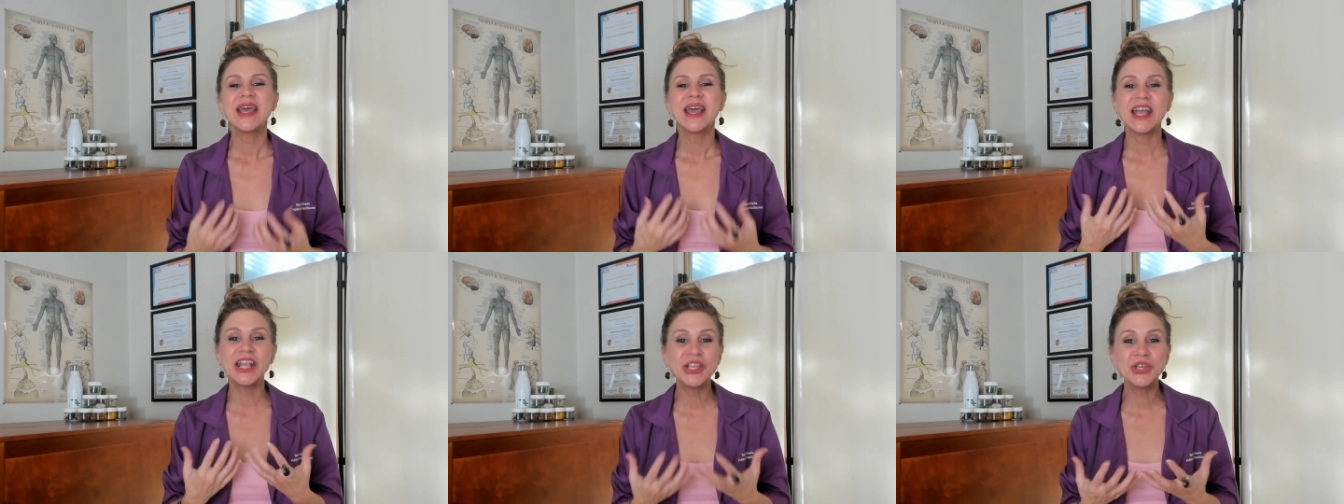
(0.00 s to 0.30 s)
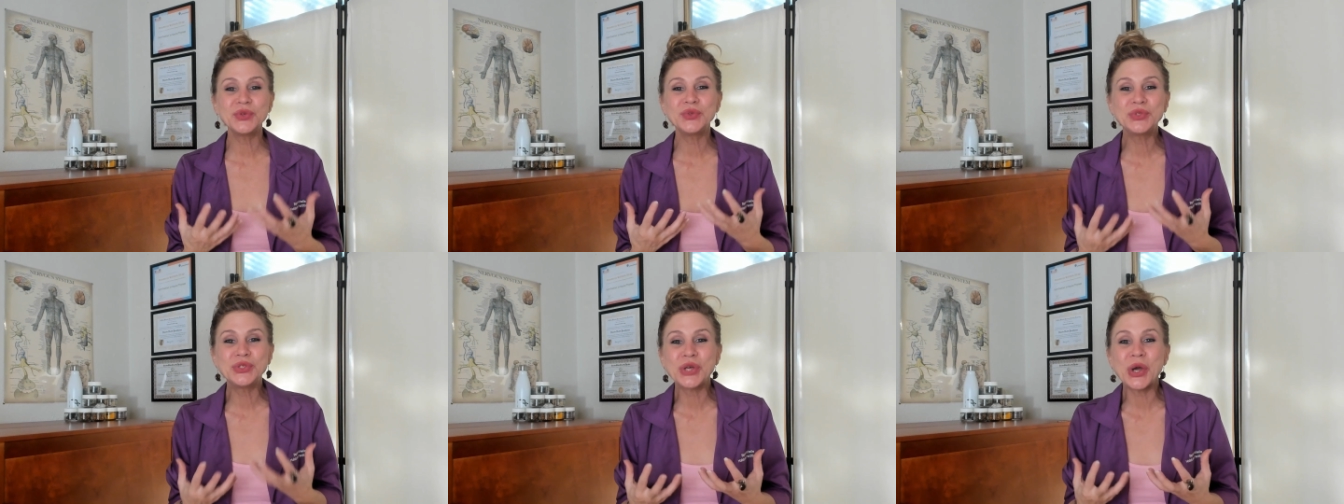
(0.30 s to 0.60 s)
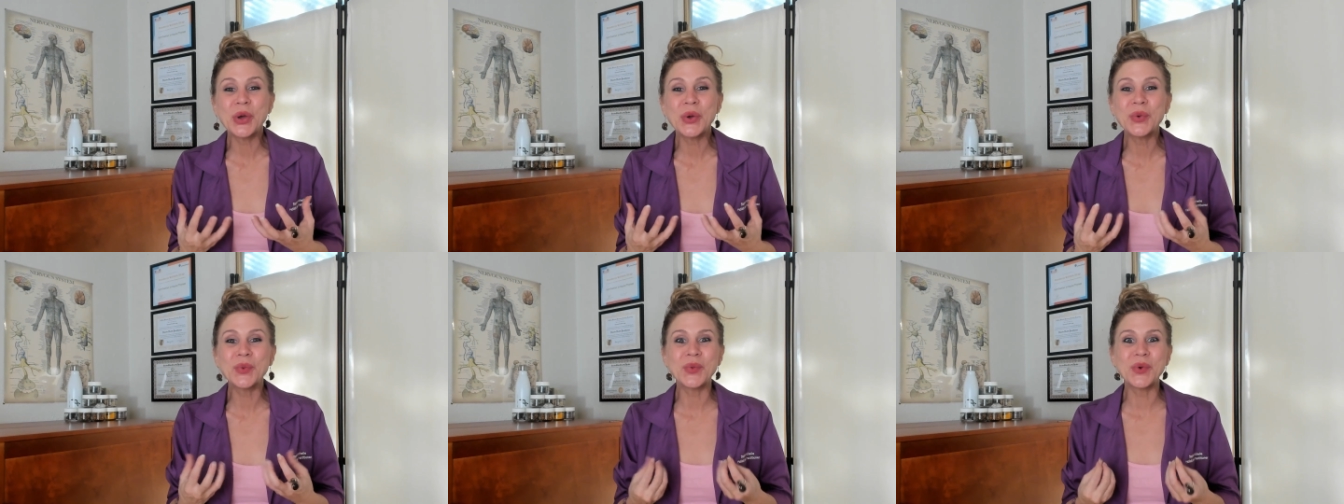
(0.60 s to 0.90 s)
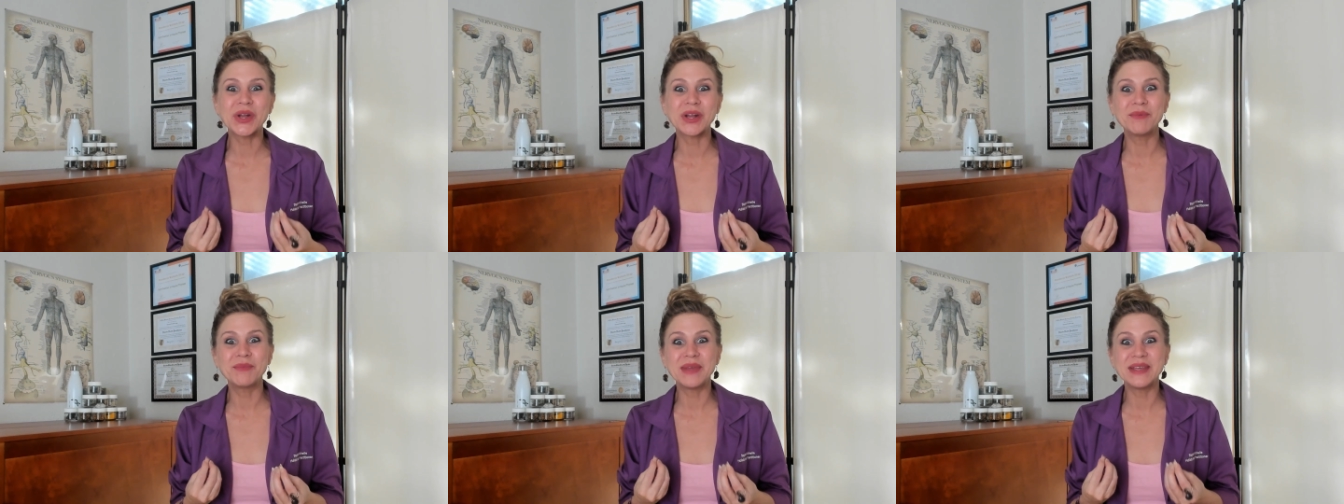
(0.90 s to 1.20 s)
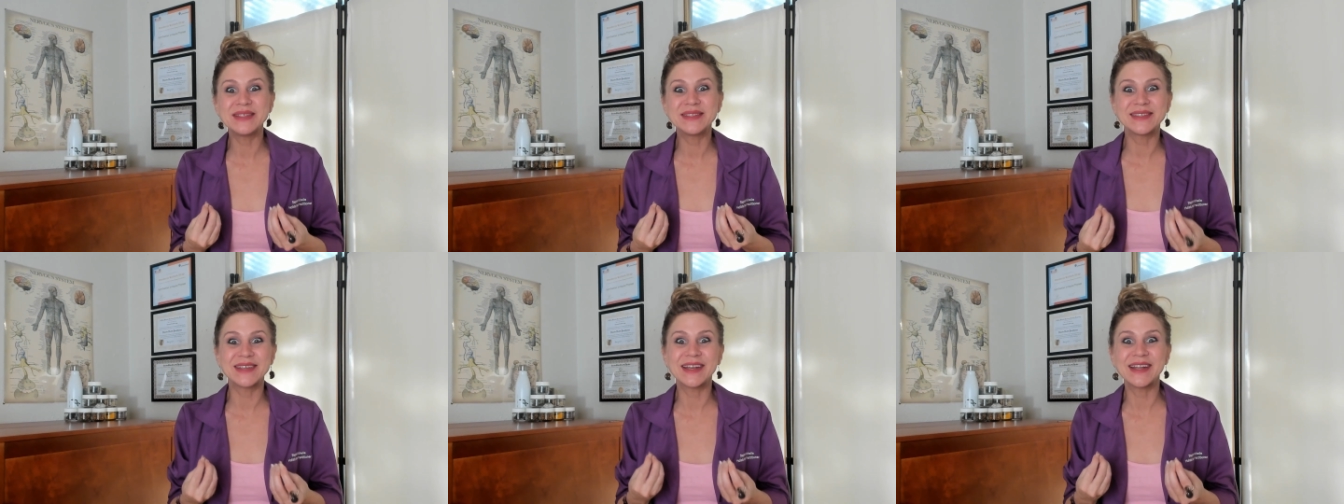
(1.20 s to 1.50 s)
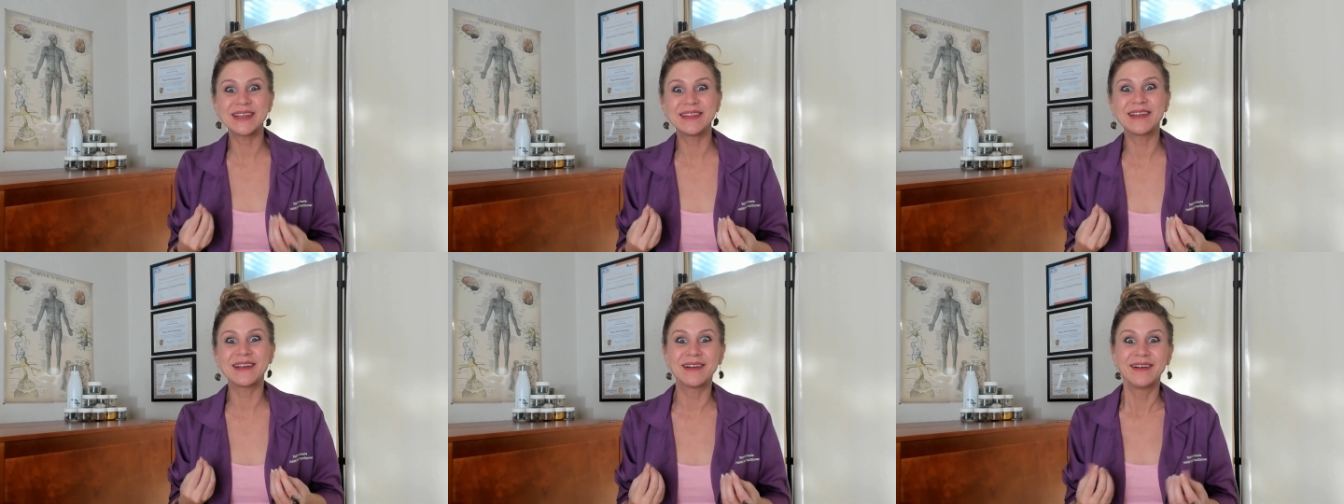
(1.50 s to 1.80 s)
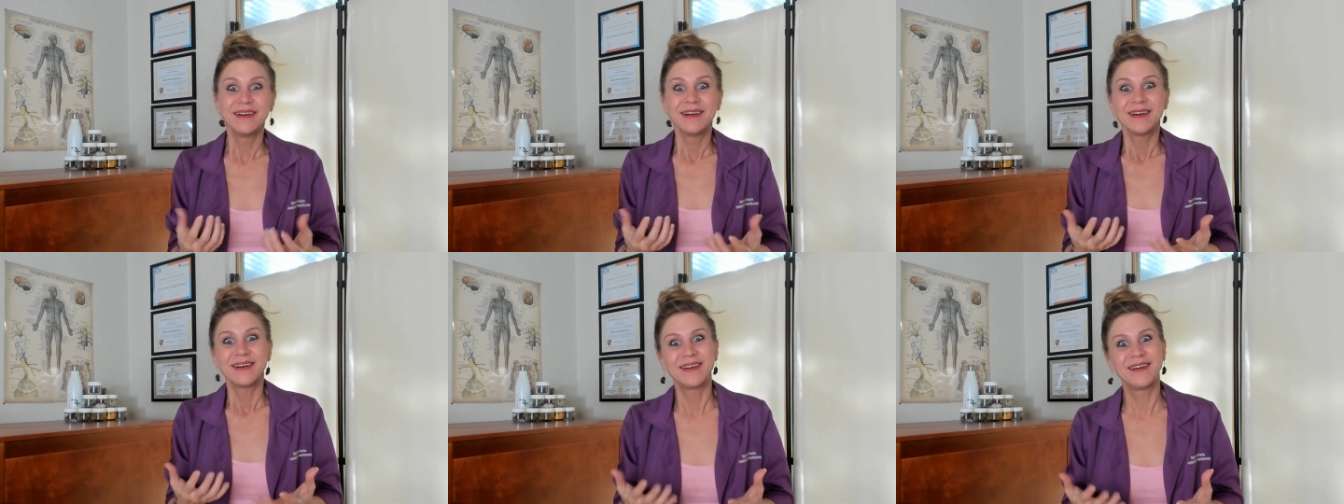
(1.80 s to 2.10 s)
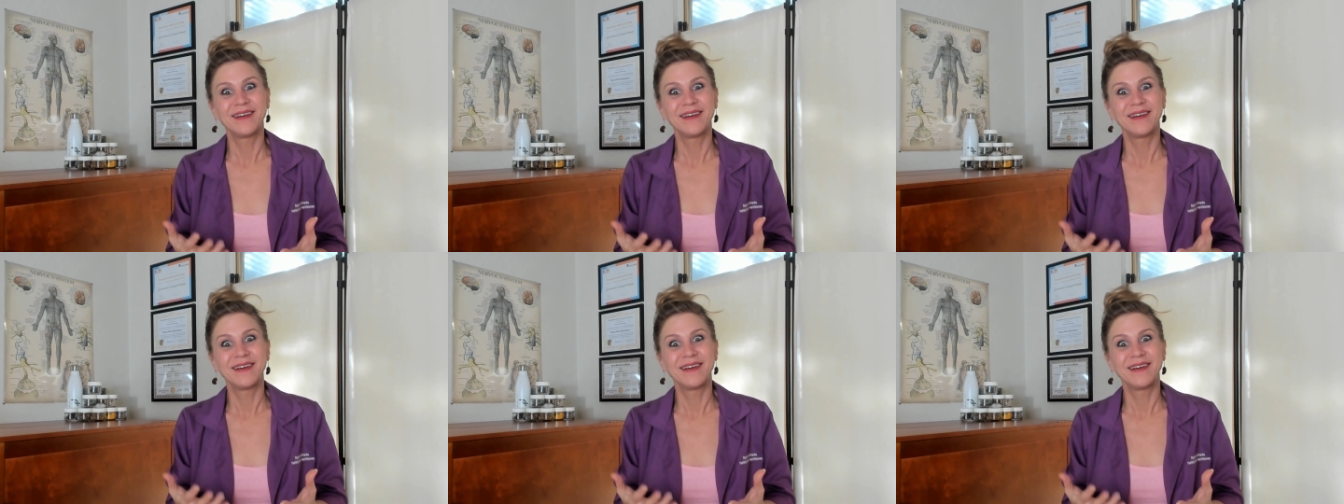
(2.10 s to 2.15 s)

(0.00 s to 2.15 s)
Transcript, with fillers: and you don't want to be sitting there